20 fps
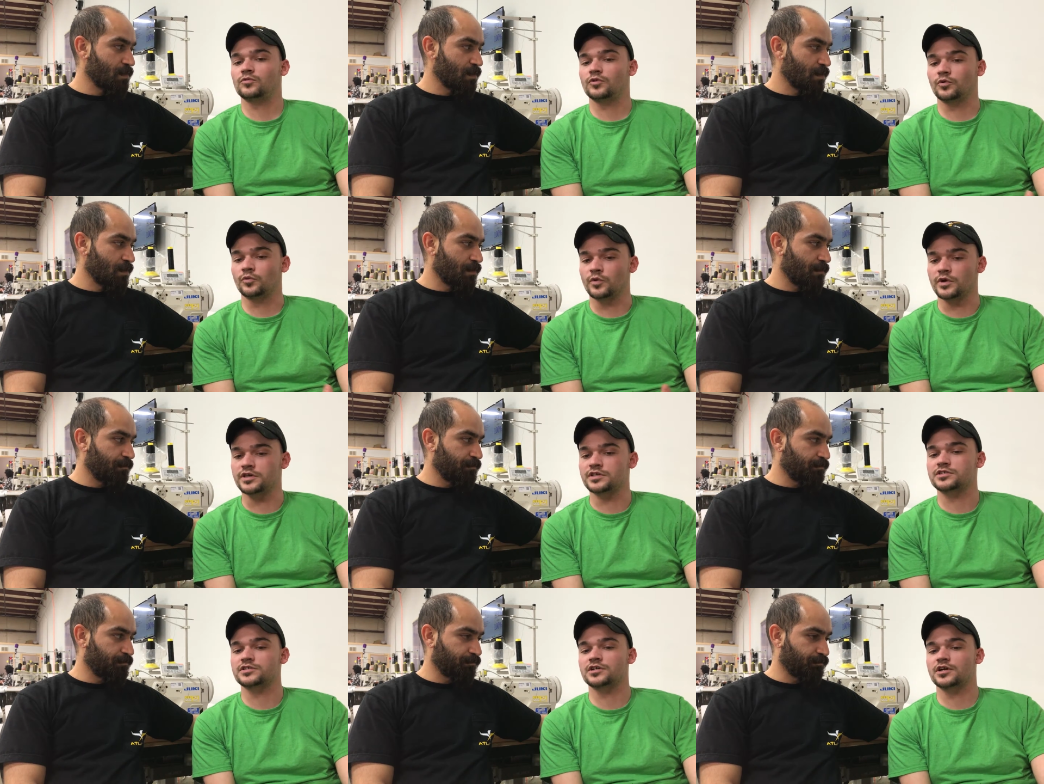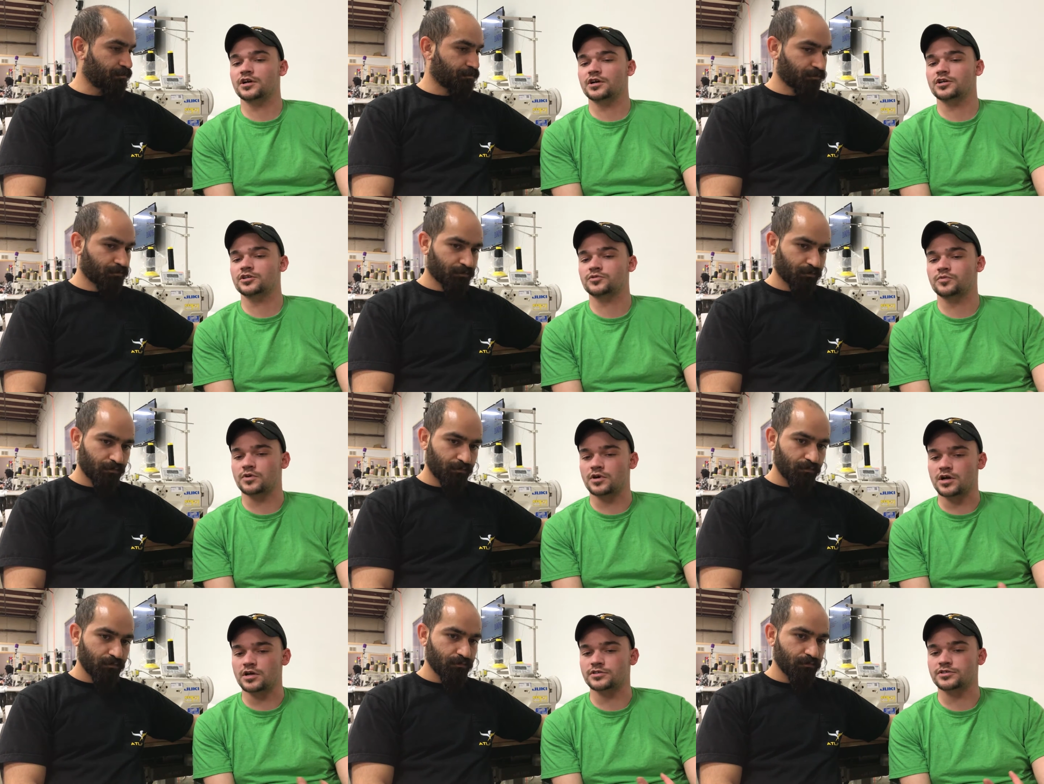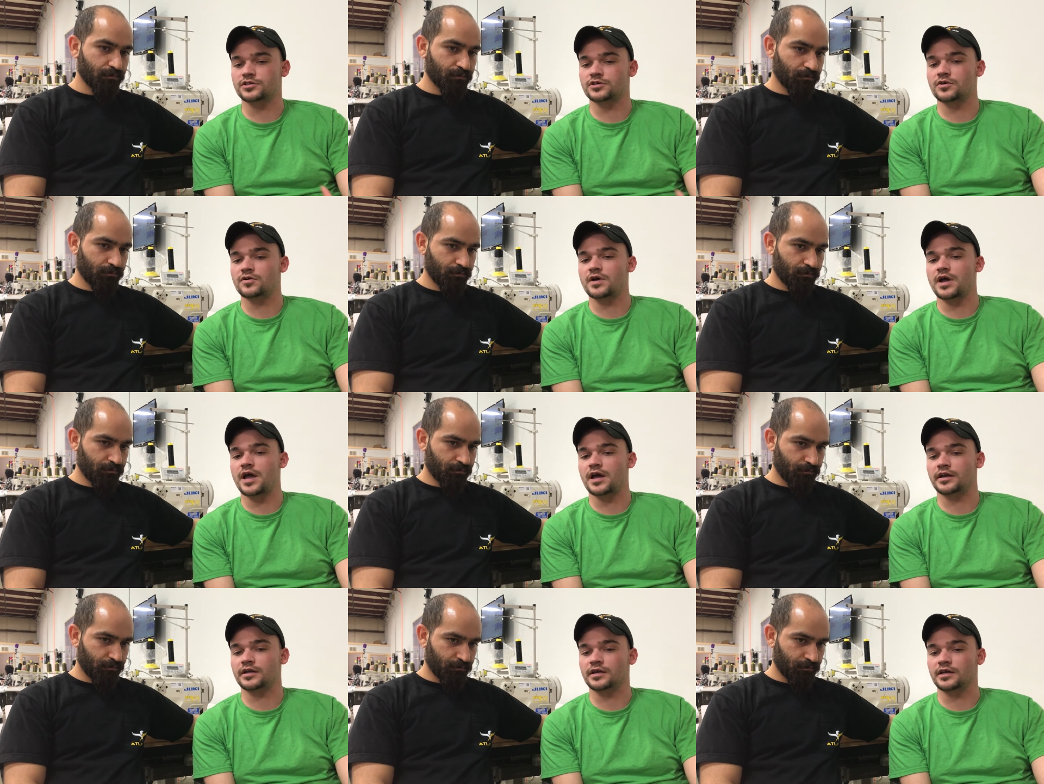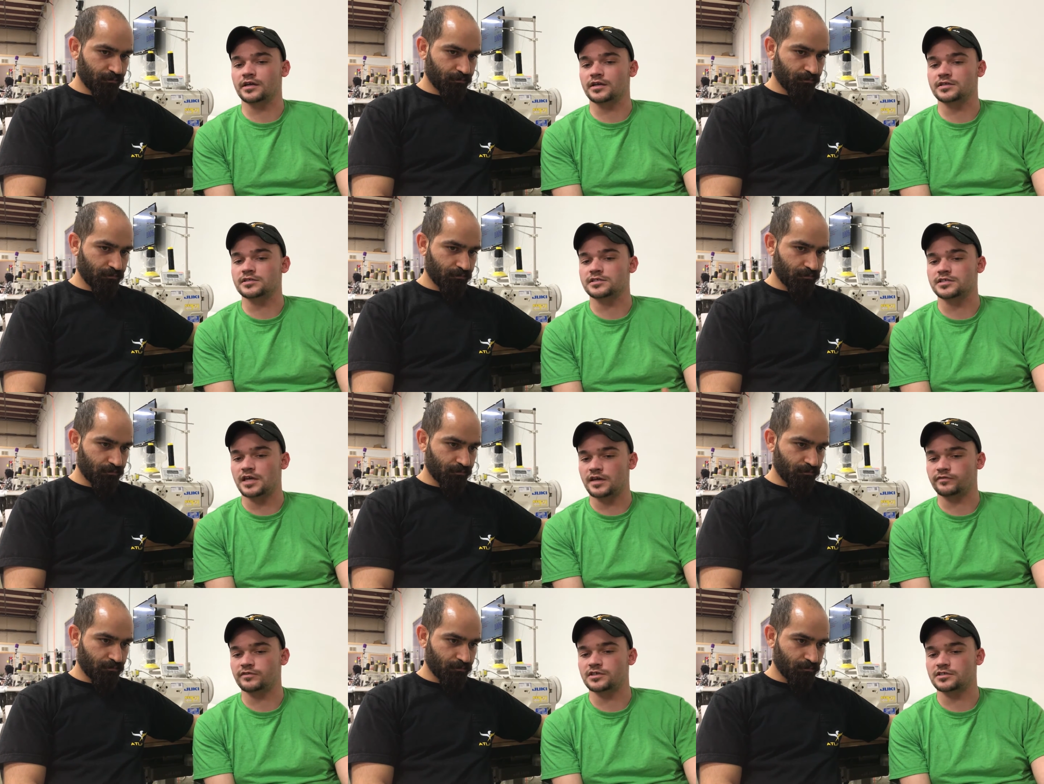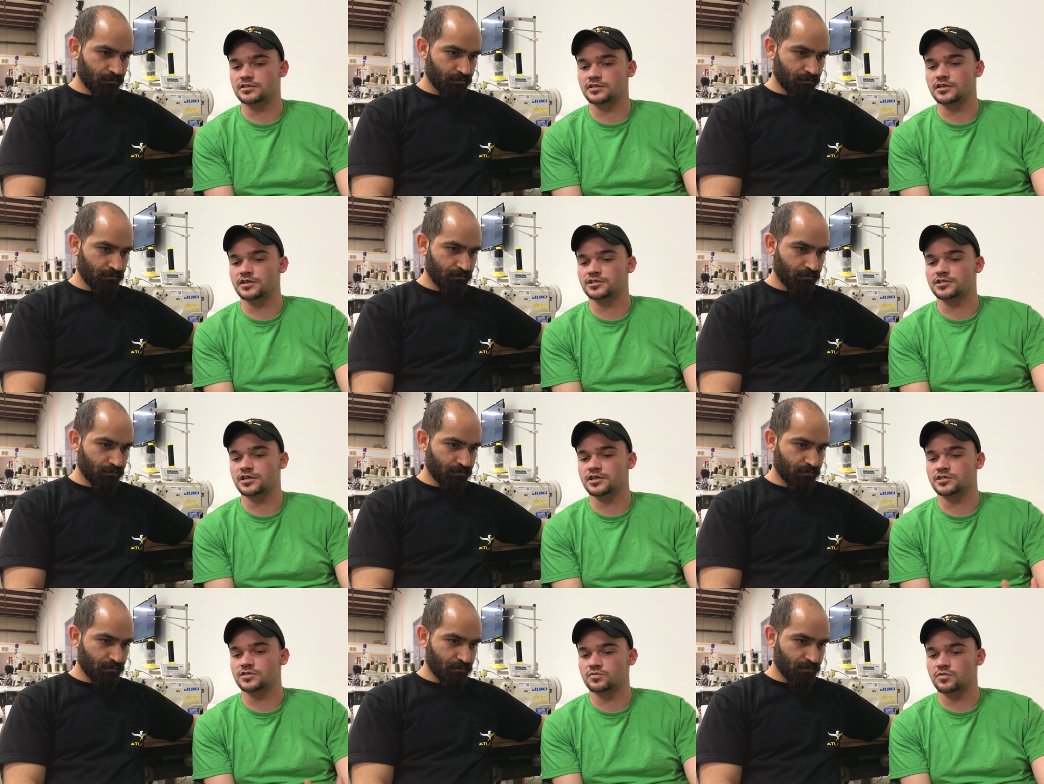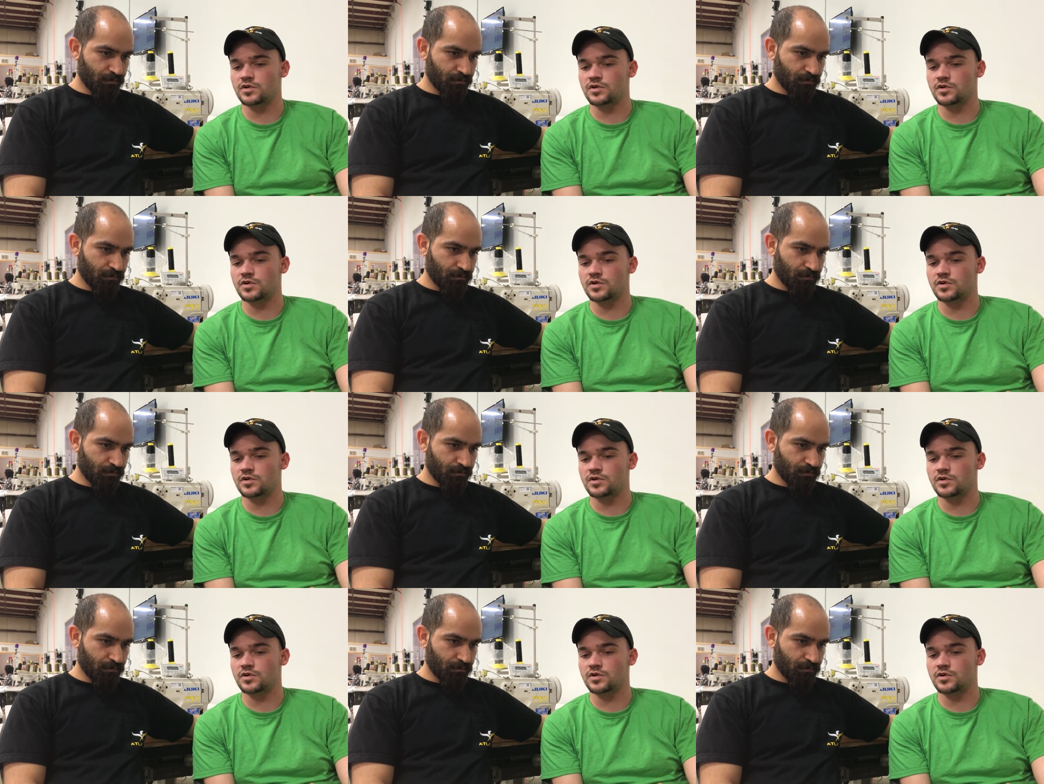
Speaker 1: when we surge, we're also adding in a safety stitch as